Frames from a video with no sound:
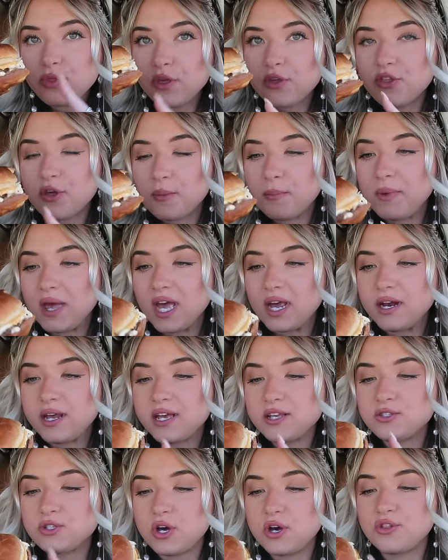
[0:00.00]
The
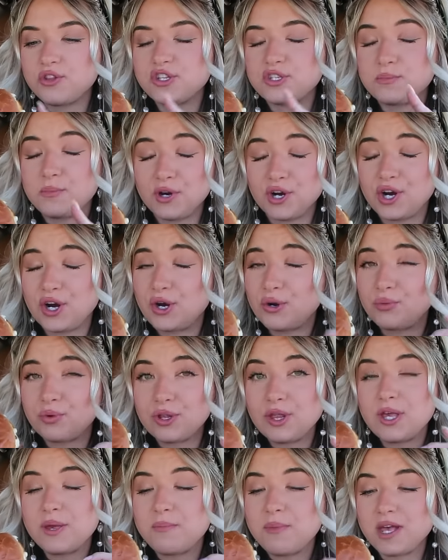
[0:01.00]
mayonnaise on this burger
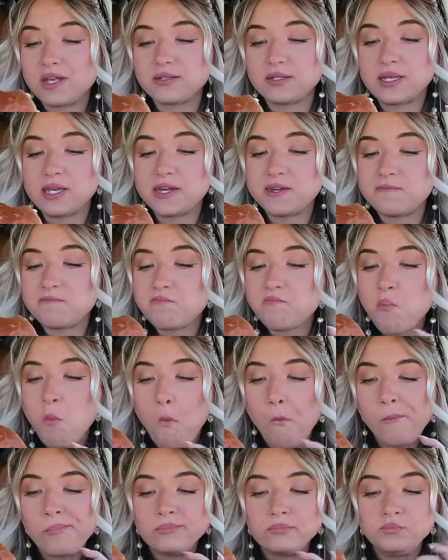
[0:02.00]
really makes it,
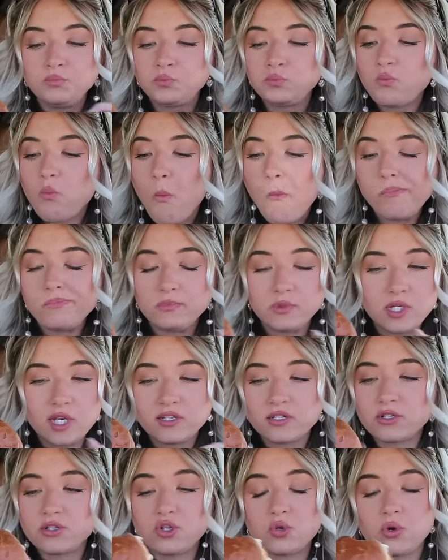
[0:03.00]

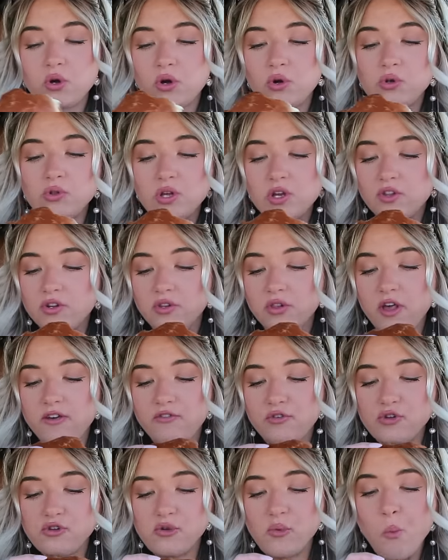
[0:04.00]
takes it to a whole other
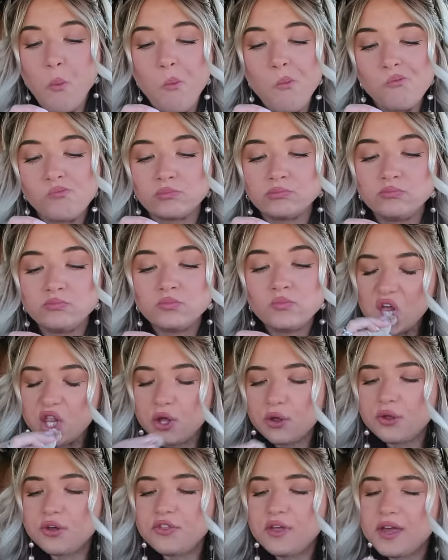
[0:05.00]
level. The
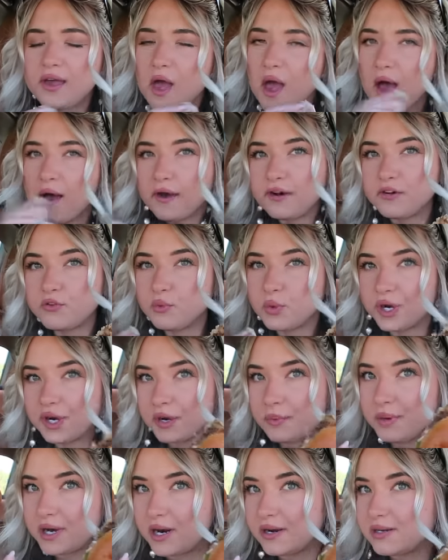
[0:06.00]
only thing kind of weird
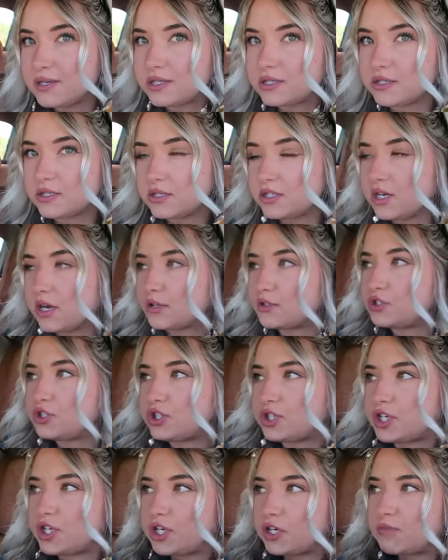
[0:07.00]
about it is the
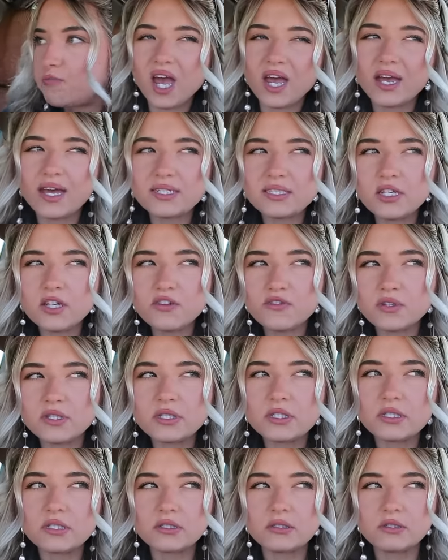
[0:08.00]
texture. I can't tell if
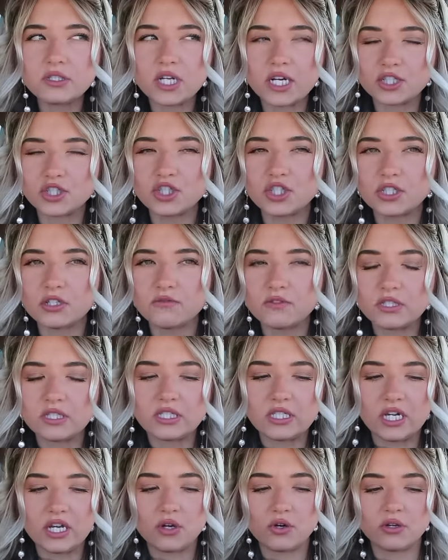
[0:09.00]
it's the texture of the
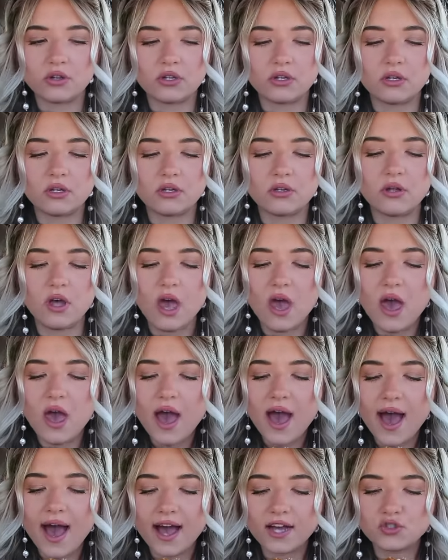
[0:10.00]
steak or the
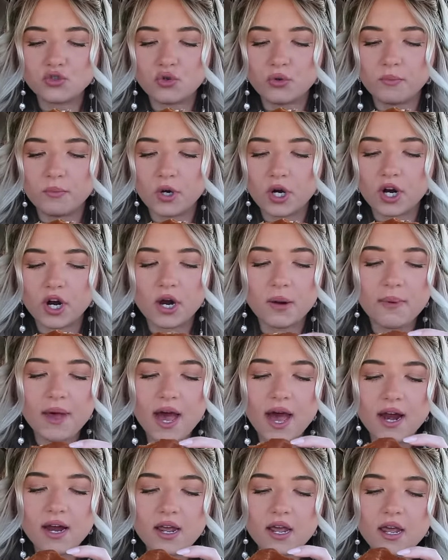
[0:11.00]
actual burger
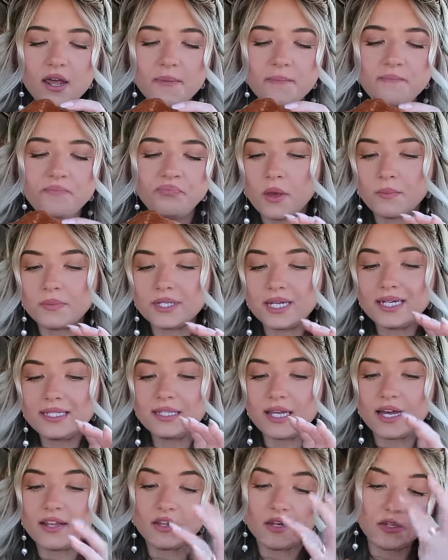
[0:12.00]
patty. Besides
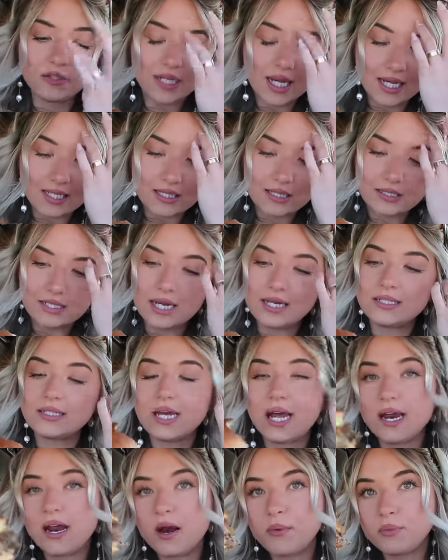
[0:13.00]
that though, taste is
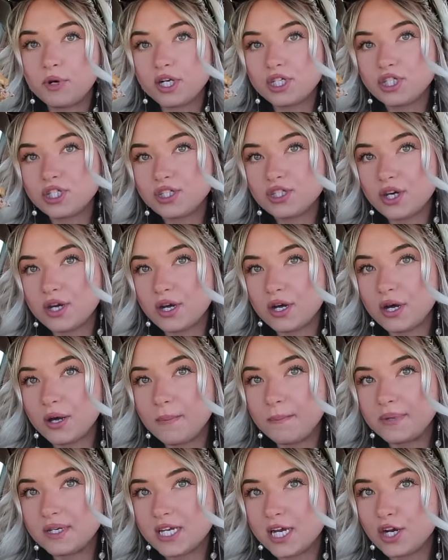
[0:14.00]
10/10, and I'm pretty sure it's on a
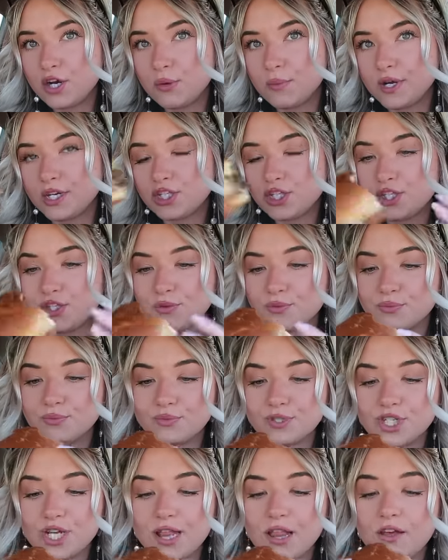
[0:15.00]
potato bun too,
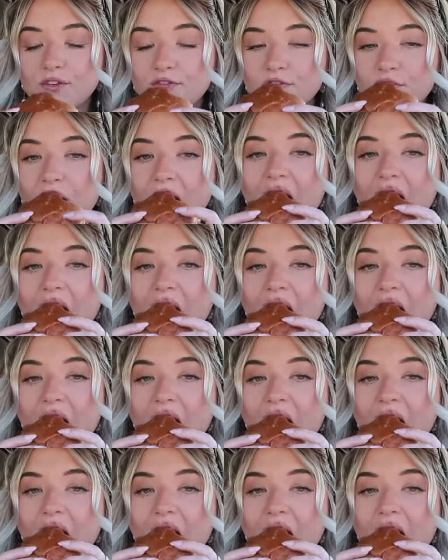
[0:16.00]
which I love.